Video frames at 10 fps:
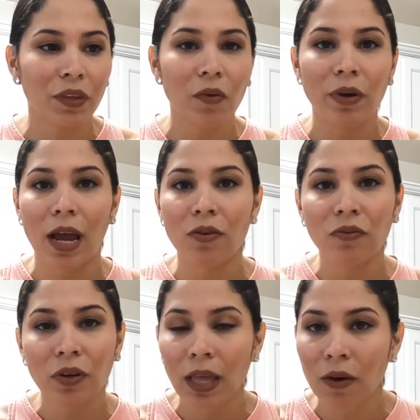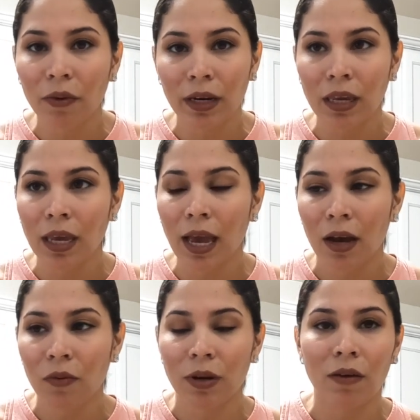when I don't feel like working
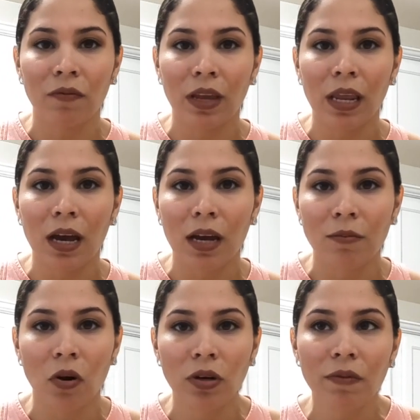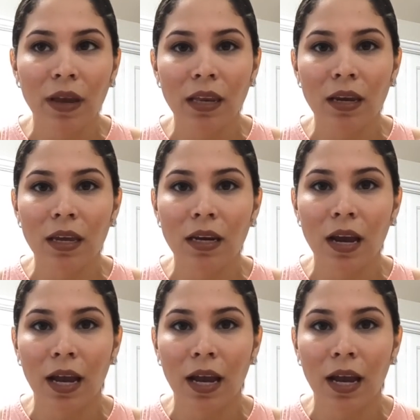out, when I'm feeling unmotivated,